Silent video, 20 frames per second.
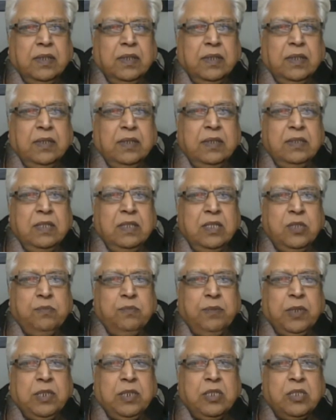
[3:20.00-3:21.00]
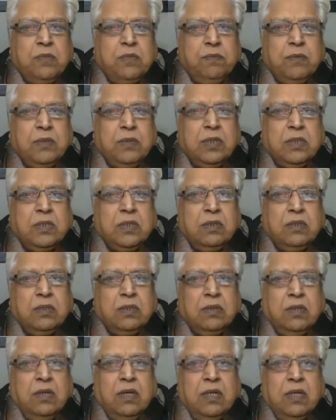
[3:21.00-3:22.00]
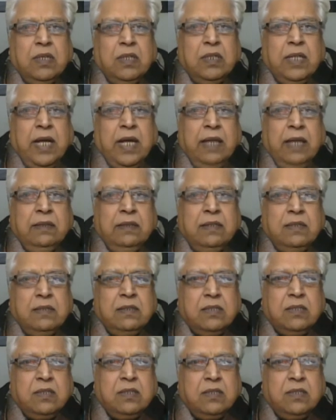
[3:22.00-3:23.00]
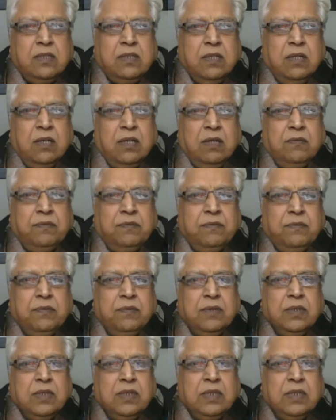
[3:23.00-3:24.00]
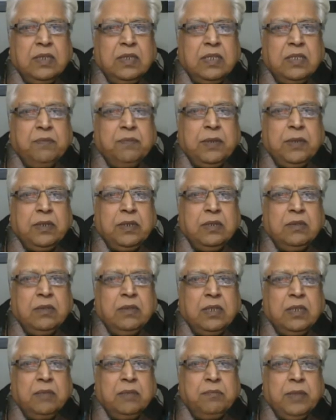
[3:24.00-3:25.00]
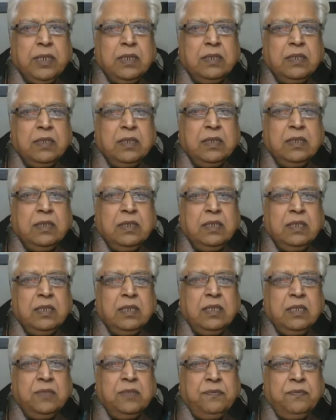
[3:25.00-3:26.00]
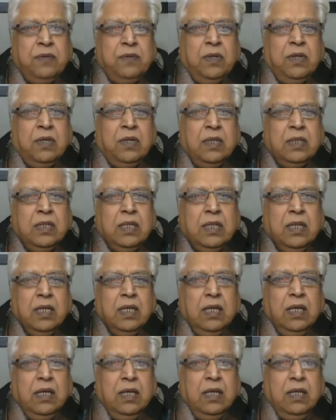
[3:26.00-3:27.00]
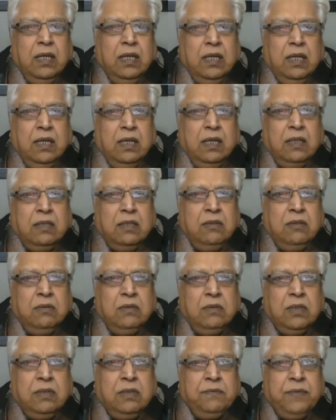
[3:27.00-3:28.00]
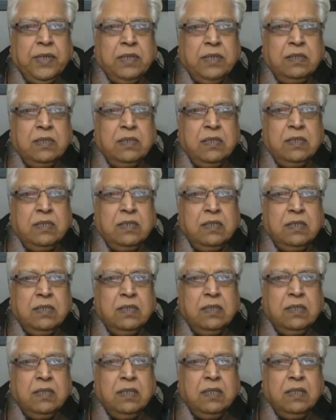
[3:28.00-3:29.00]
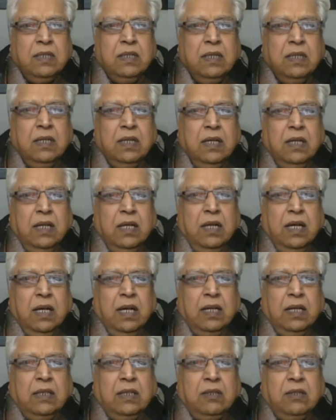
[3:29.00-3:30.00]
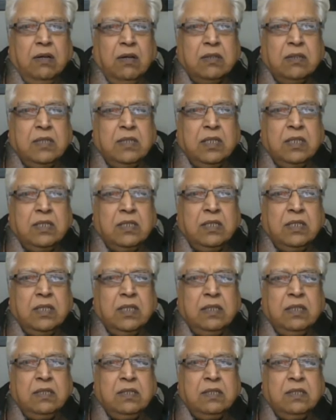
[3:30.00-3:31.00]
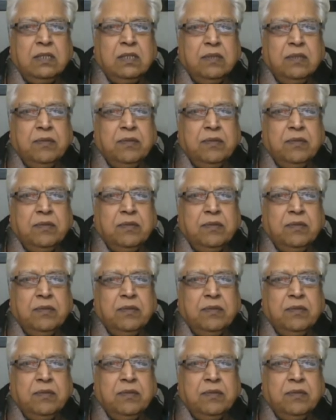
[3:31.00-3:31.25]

Disease predisposition or diathesis of this particular medicine is for acute infectious and toxic states.